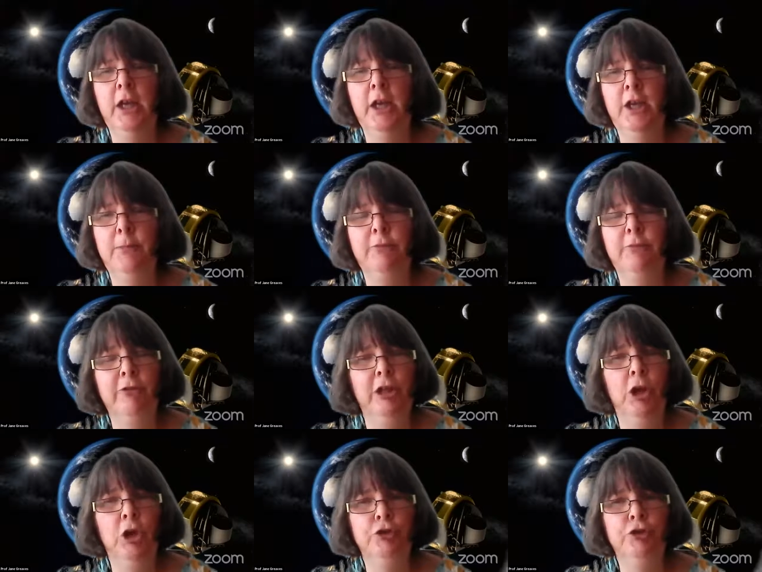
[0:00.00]
very
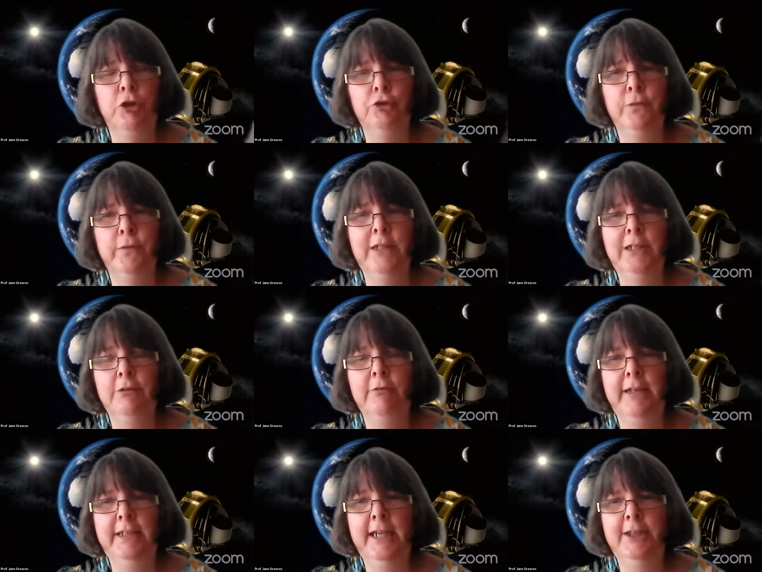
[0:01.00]
harsh ultraviolet
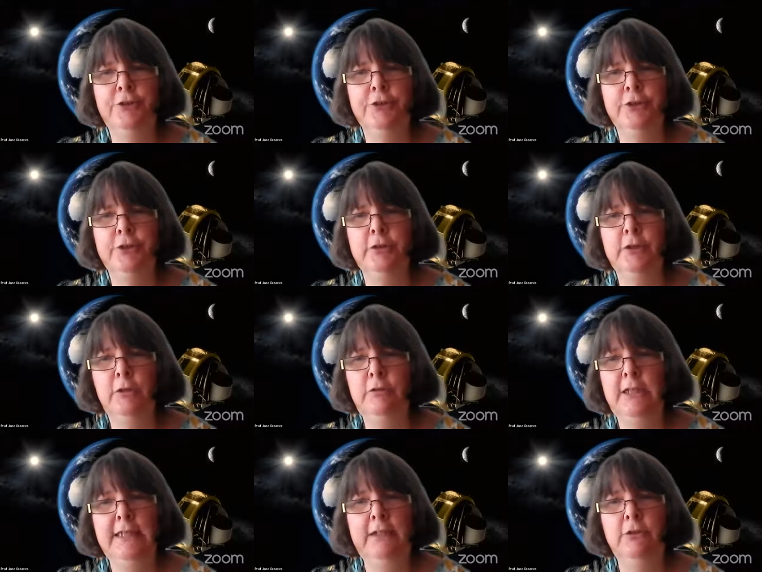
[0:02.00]
radiation, and only
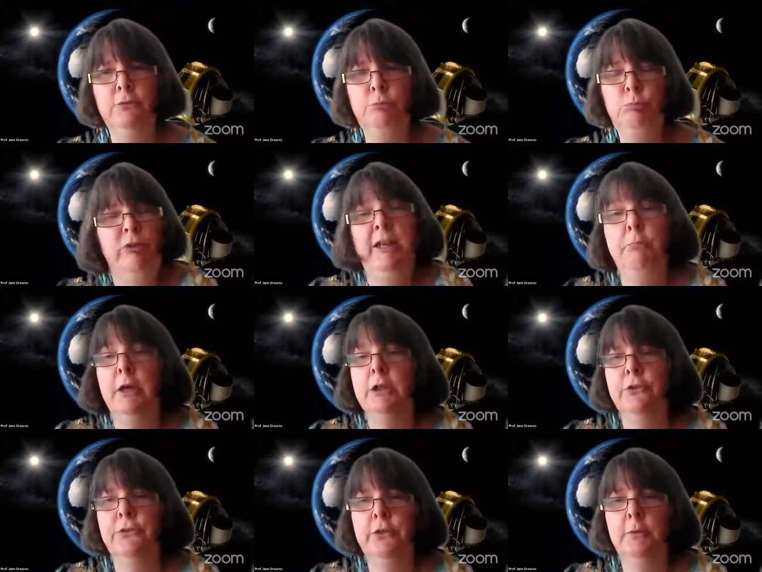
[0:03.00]
eat dead
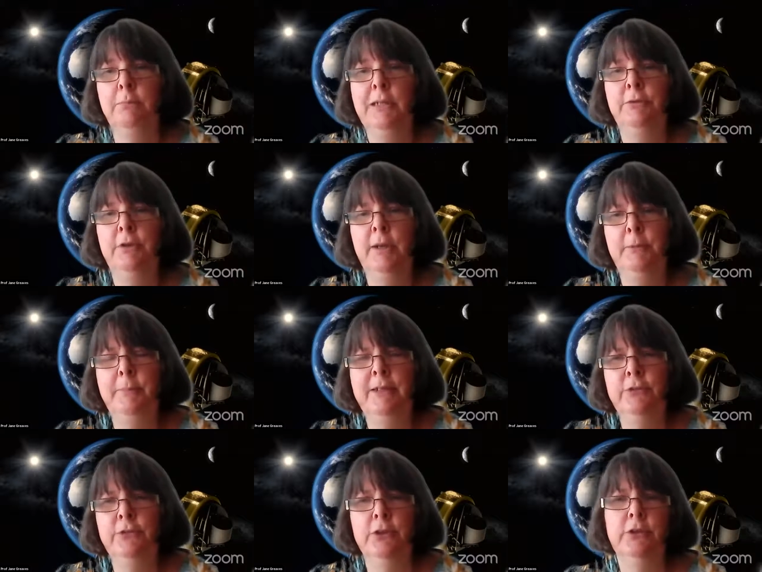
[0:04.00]
bugs that are blown up the
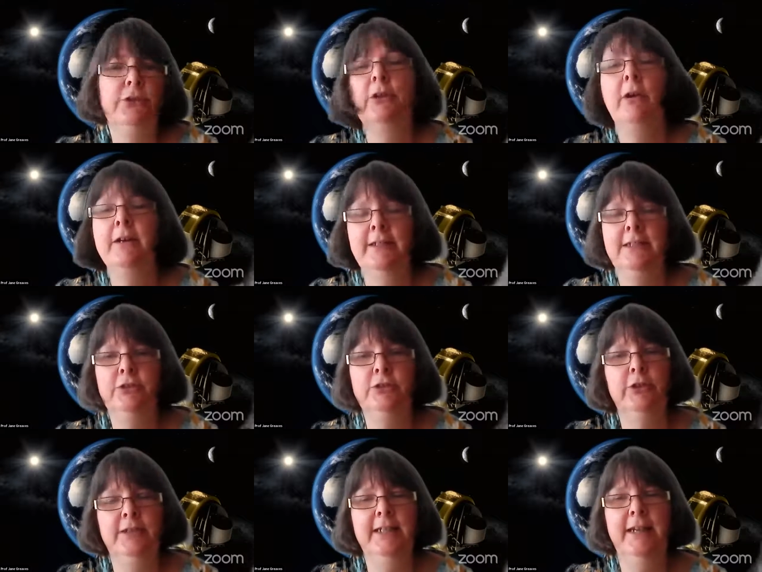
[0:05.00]
mountain. So I think
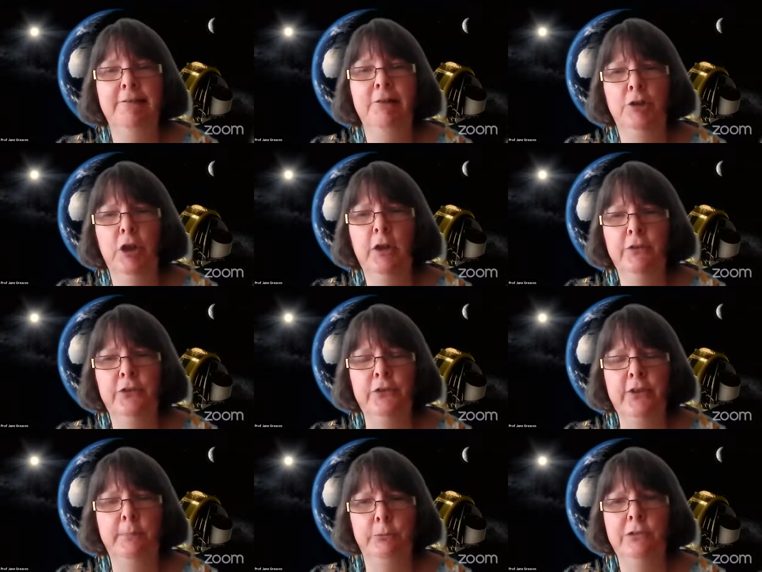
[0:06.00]
studying our own Earth
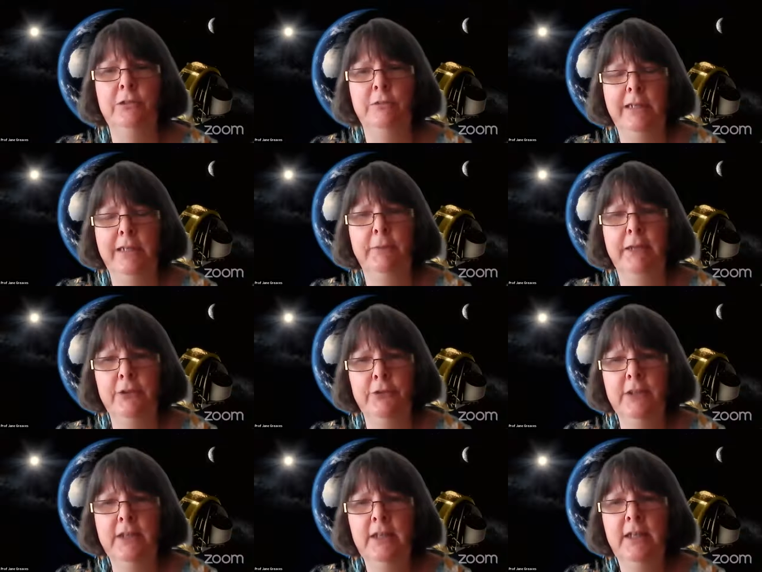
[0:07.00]
is absolutely
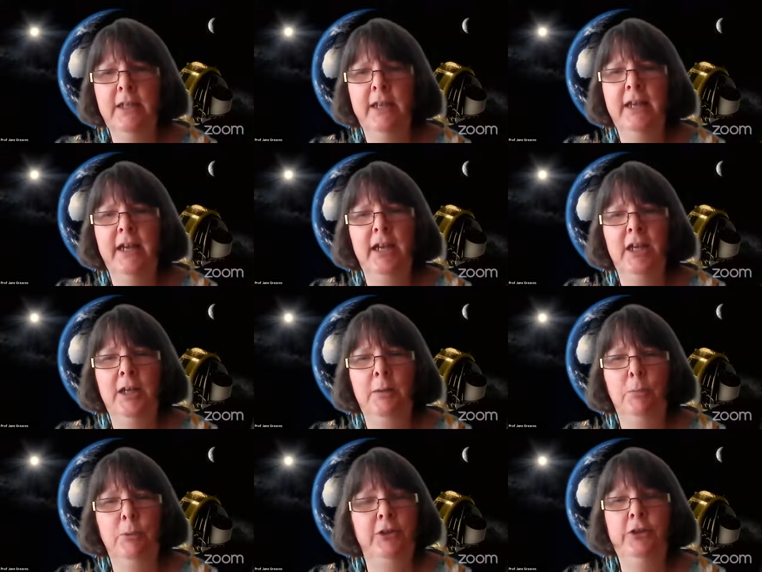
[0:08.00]
amazing.
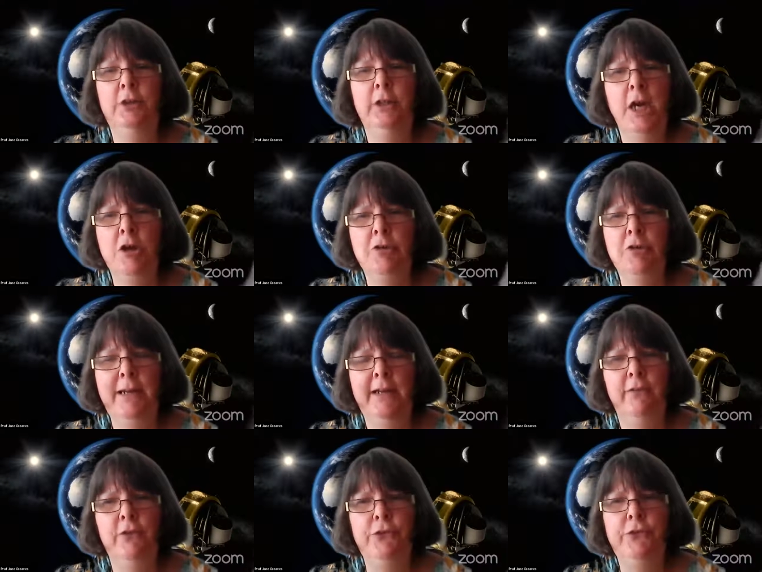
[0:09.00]
We didn't know
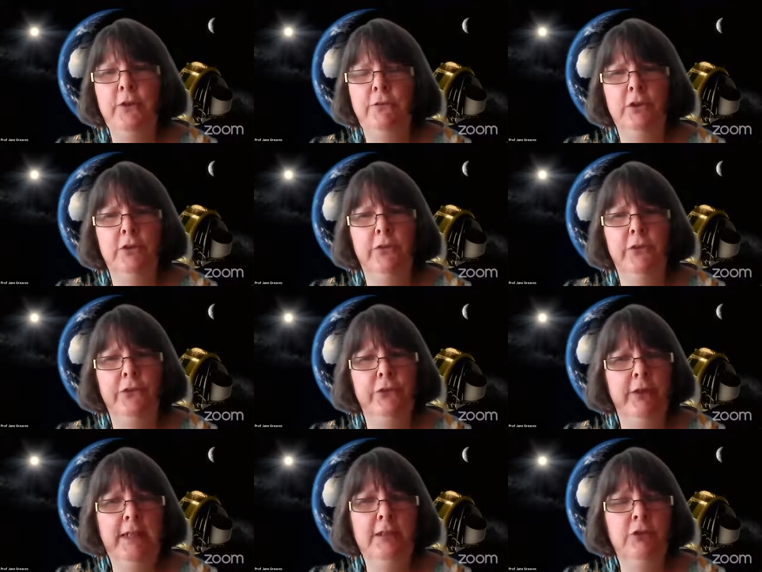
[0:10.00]
about this stuff under the
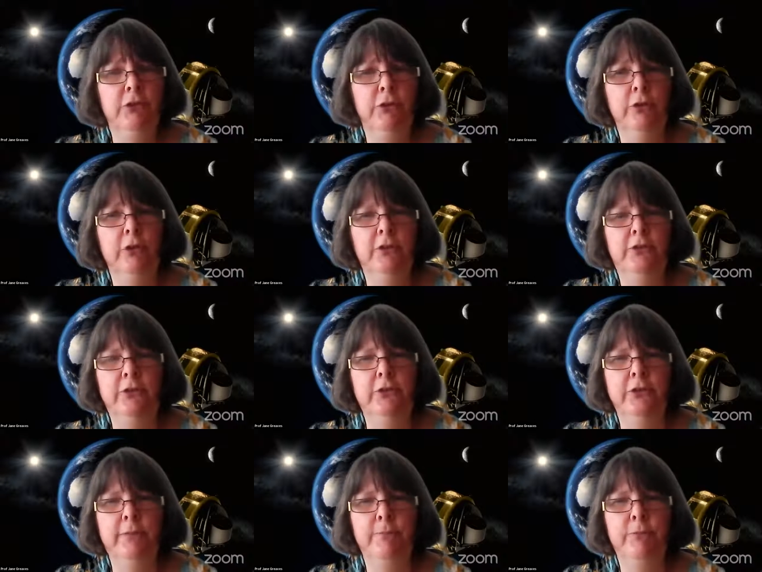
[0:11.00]
sea until the
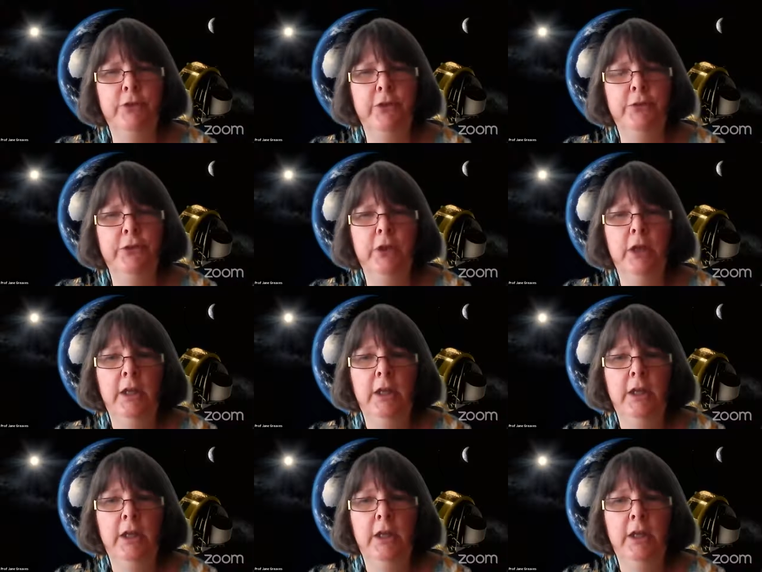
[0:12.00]
1970s.